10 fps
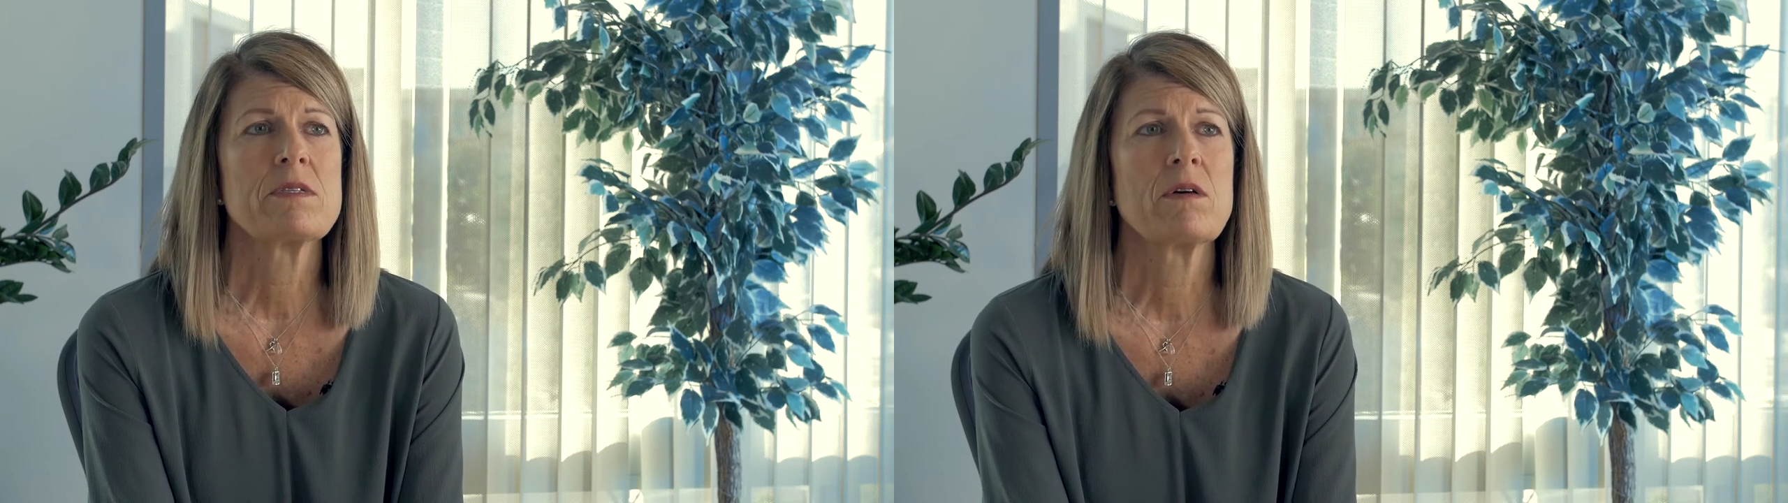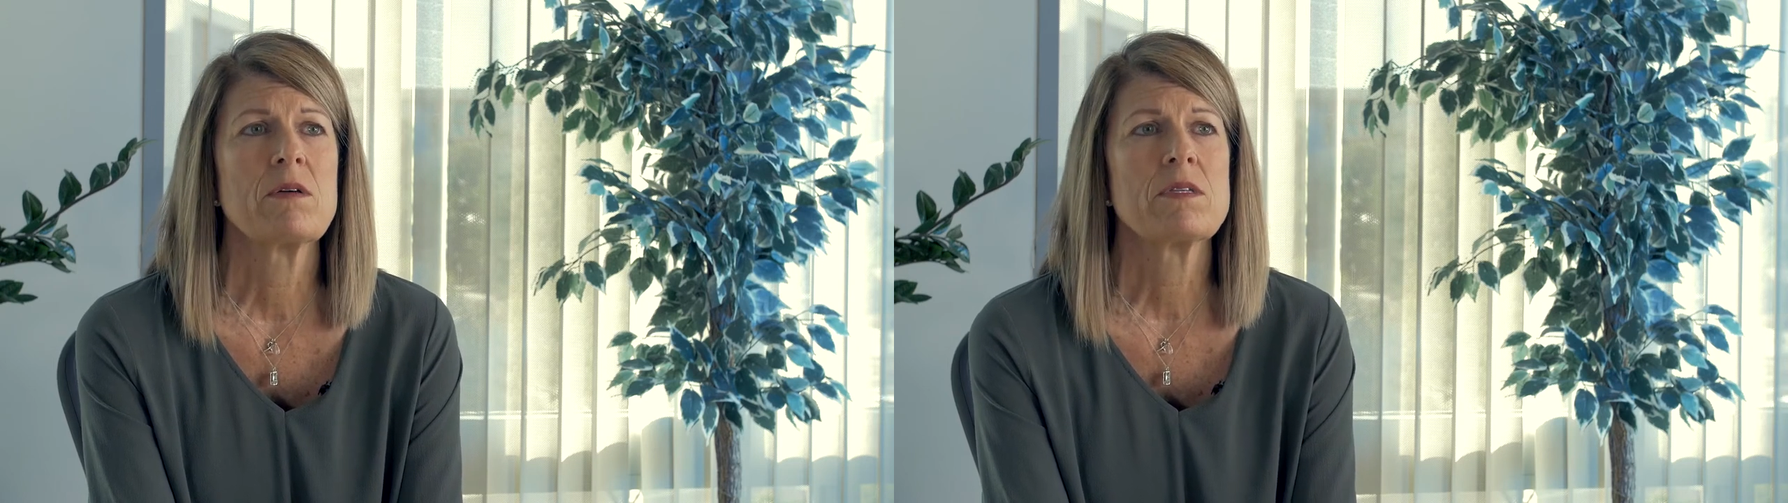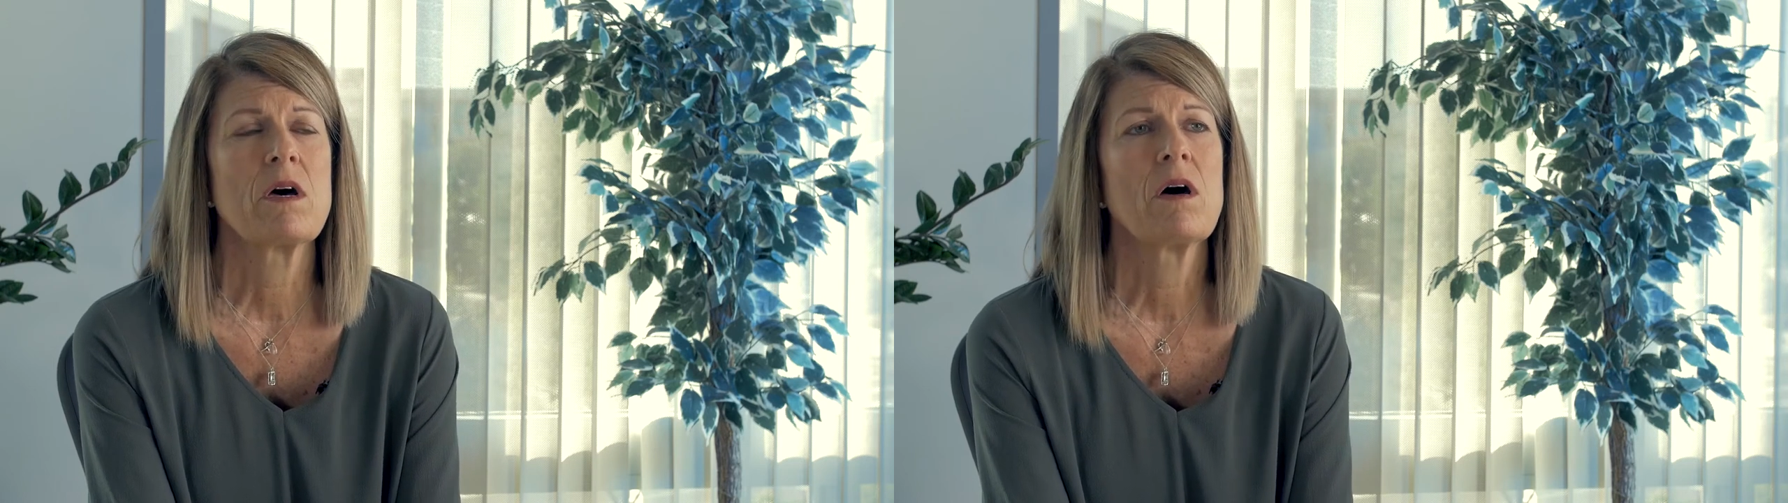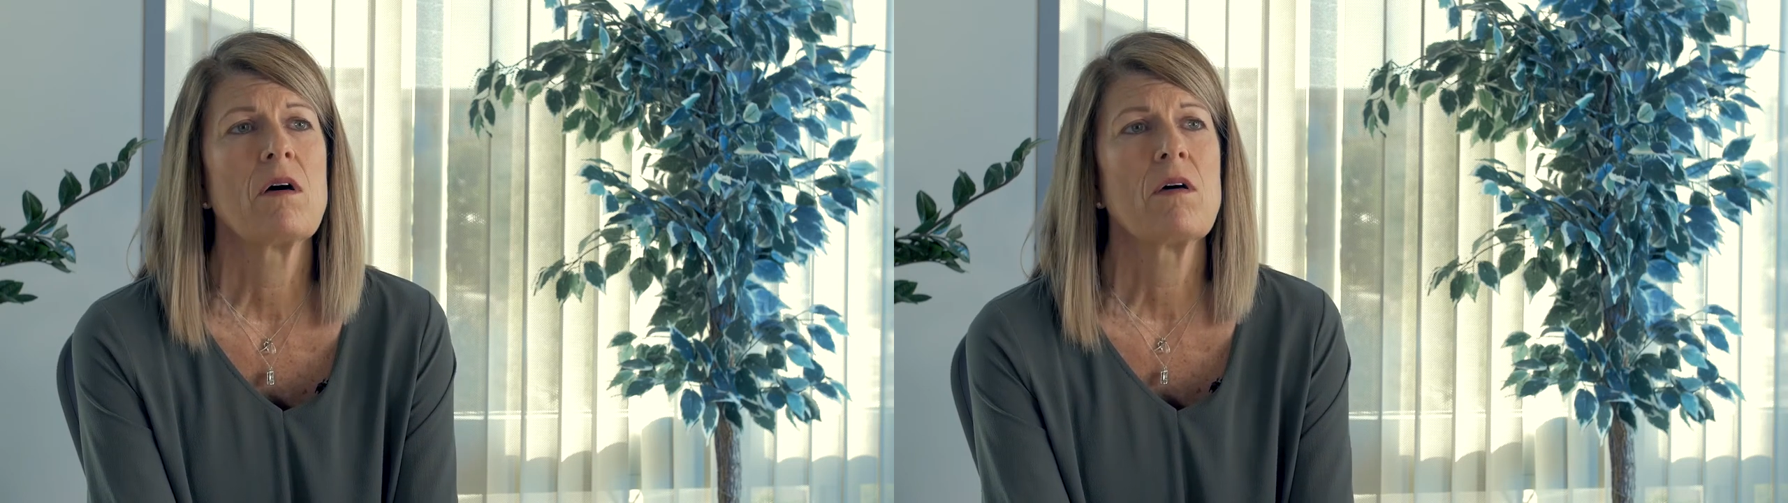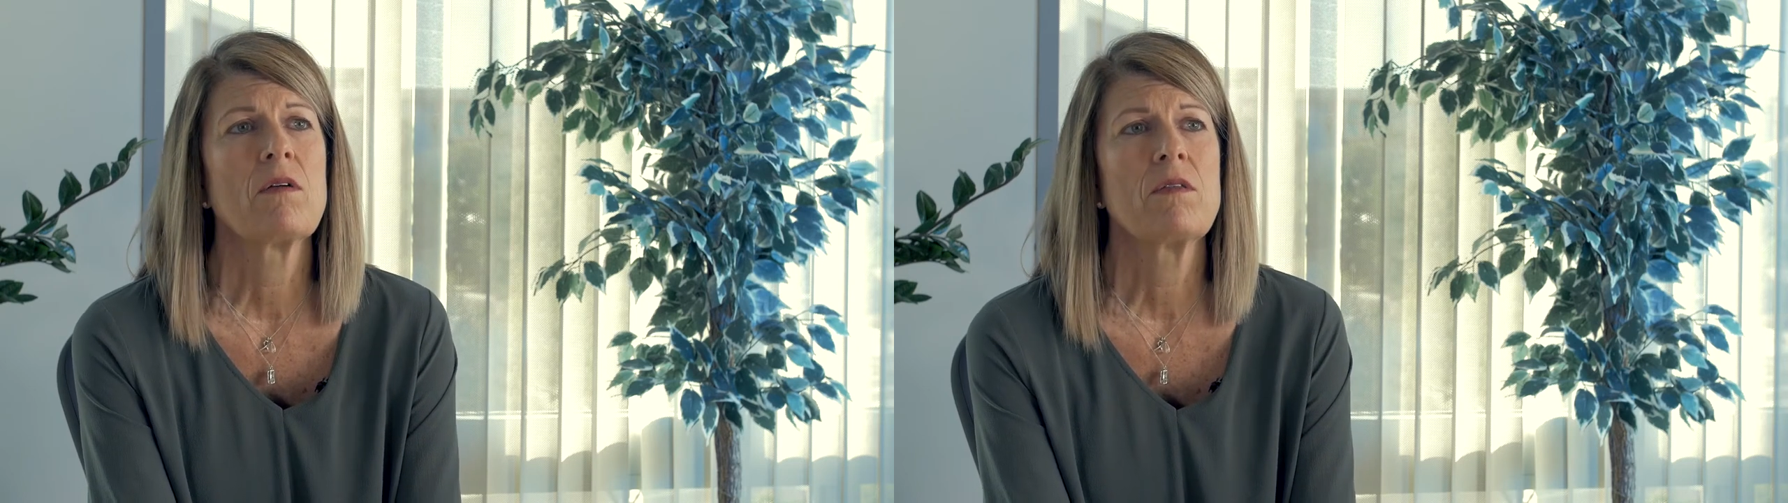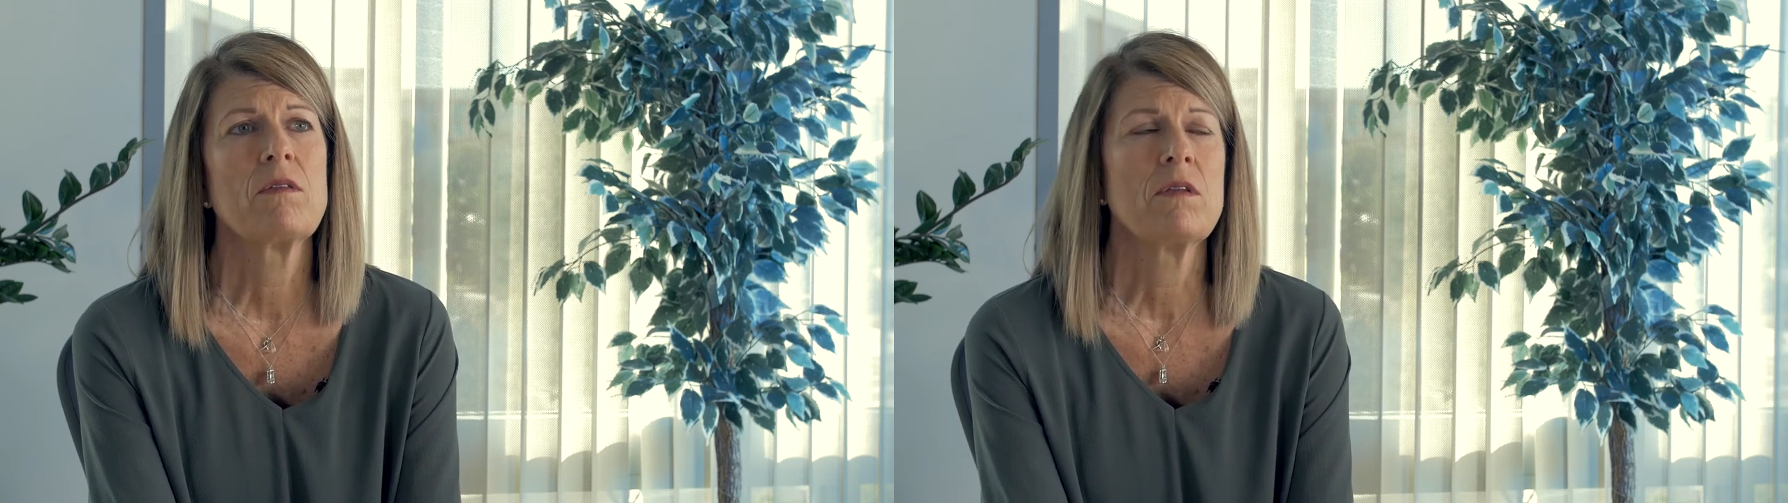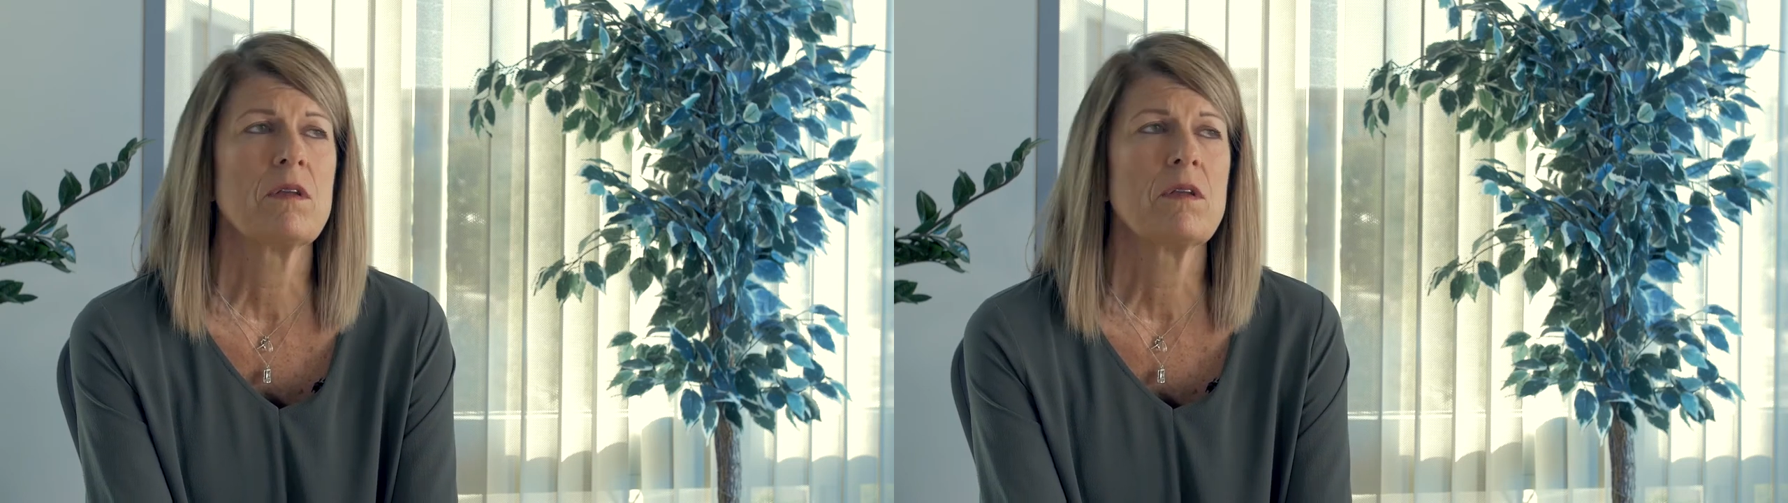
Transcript: So it's all,